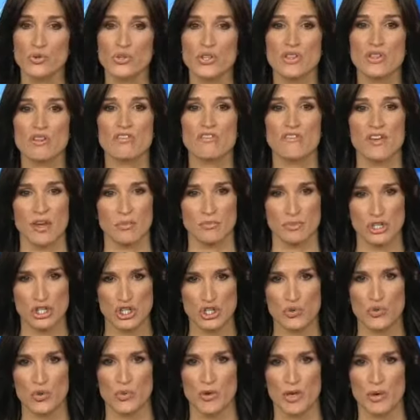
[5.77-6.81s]
in the family
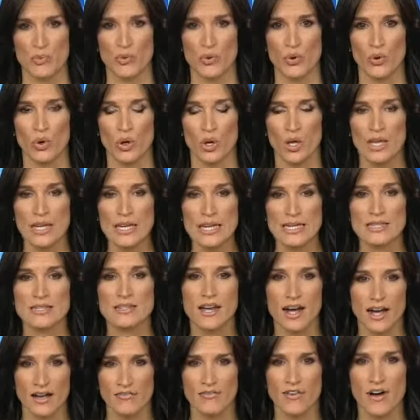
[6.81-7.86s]
swimming pool.
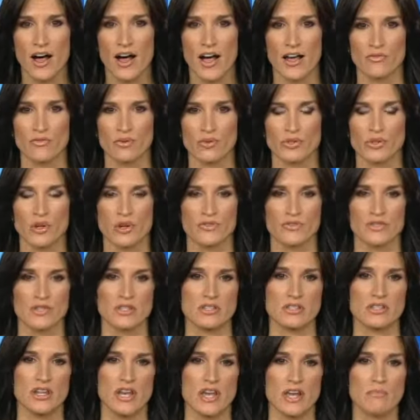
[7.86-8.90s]
Sky 5 was over the
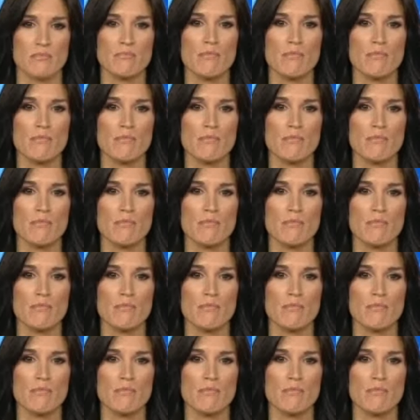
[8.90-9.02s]
scene